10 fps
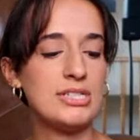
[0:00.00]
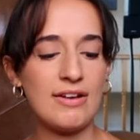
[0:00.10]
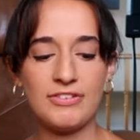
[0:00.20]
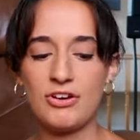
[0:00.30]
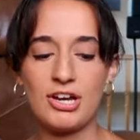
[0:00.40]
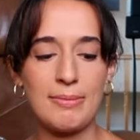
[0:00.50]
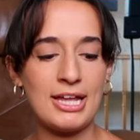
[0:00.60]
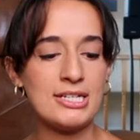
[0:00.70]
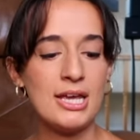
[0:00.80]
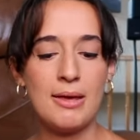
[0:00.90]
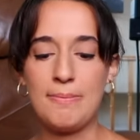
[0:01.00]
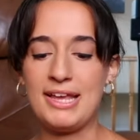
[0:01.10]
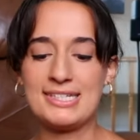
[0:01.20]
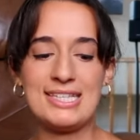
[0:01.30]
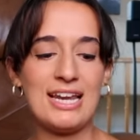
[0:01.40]
Definitely recommend,
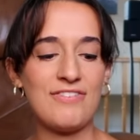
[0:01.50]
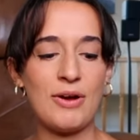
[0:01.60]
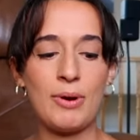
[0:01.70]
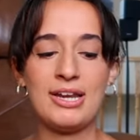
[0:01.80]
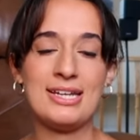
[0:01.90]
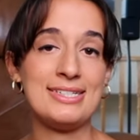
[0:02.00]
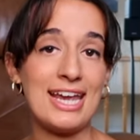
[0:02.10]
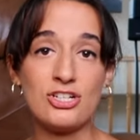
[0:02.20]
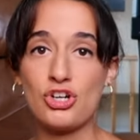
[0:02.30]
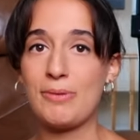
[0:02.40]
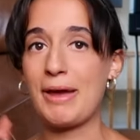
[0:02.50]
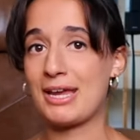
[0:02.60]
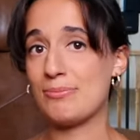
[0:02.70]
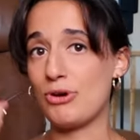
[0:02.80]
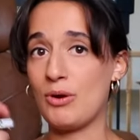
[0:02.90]
because then if I went on a day trip, I
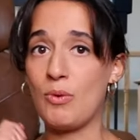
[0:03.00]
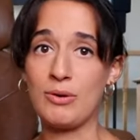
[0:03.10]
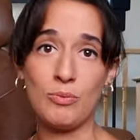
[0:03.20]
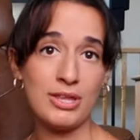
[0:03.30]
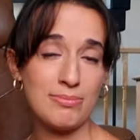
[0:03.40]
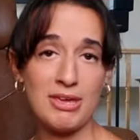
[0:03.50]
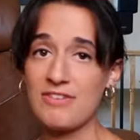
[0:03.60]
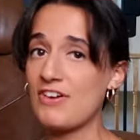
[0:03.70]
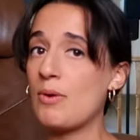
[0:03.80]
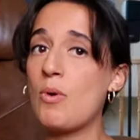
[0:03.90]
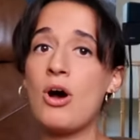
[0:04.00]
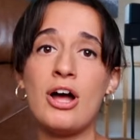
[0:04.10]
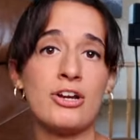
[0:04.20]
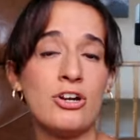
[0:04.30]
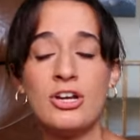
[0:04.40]
can bring one with me if I
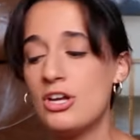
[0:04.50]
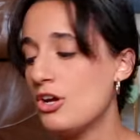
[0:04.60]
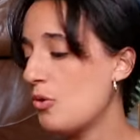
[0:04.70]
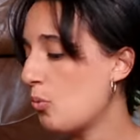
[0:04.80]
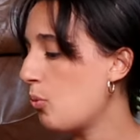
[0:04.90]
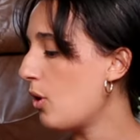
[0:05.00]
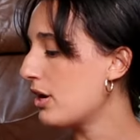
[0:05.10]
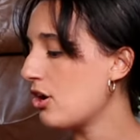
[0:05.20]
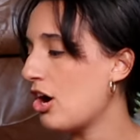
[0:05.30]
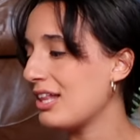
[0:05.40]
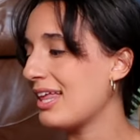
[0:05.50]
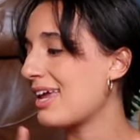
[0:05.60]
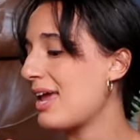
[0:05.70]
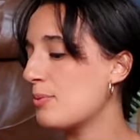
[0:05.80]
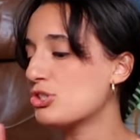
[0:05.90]
want or whatnot.
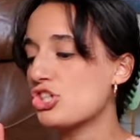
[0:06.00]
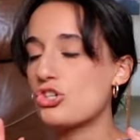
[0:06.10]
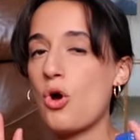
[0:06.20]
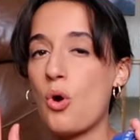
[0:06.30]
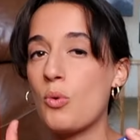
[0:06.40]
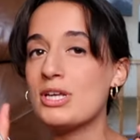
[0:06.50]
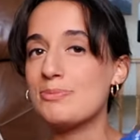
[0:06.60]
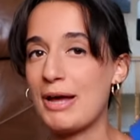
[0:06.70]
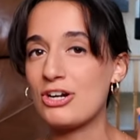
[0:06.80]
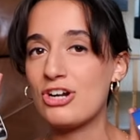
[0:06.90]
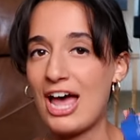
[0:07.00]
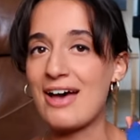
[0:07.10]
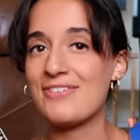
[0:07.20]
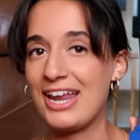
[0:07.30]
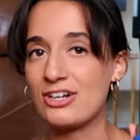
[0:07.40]
Like, it was just always better to
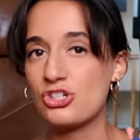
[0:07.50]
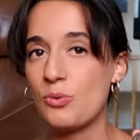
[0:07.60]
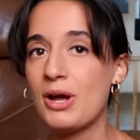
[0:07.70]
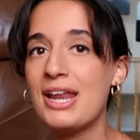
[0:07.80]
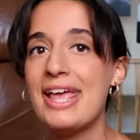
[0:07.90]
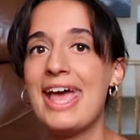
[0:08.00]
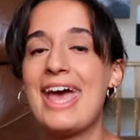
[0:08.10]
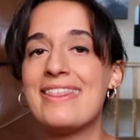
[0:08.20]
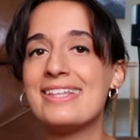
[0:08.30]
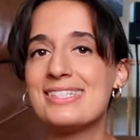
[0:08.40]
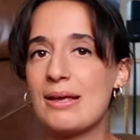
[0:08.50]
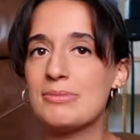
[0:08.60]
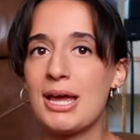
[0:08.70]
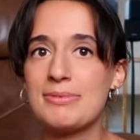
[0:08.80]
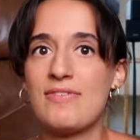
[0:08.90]
have an extra one. And then
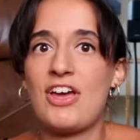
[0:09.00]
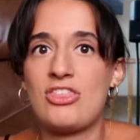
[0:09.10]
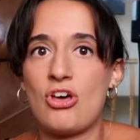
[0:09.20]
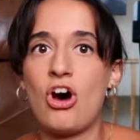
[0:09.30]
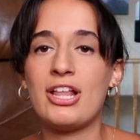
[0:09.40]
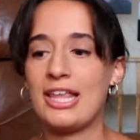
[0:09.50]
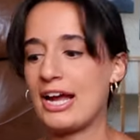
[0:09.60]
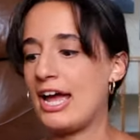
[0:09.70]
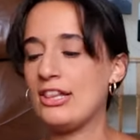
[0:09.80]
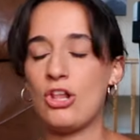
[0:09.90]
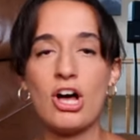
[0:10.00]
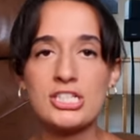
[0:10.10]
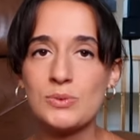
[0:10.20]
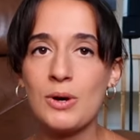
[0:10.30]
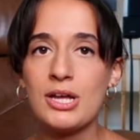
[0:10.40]
sometimes if I thought like I had
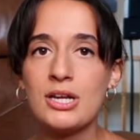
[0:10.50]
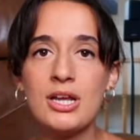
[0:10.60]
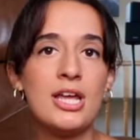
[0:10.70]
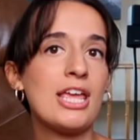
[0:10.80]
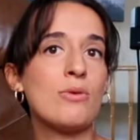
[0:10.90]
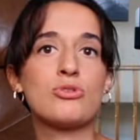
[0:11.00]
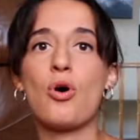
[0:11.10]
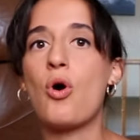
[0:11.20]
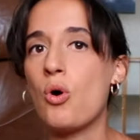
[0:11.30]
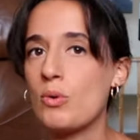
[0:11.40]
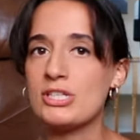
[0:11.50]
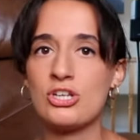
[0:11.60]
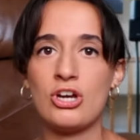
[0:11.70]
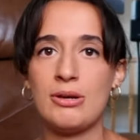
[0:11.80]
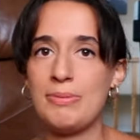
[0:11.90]
lost one, it was always
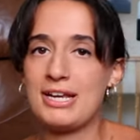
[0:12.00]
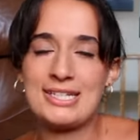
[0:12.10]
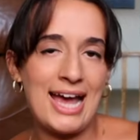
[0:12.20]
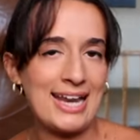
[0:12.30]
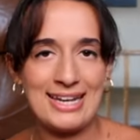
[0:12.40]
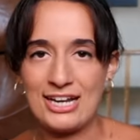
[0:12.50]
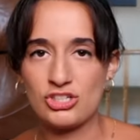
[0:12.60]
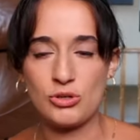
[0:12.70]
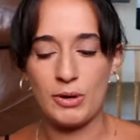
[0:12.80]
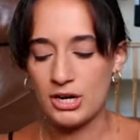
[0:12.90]
good because I had an extra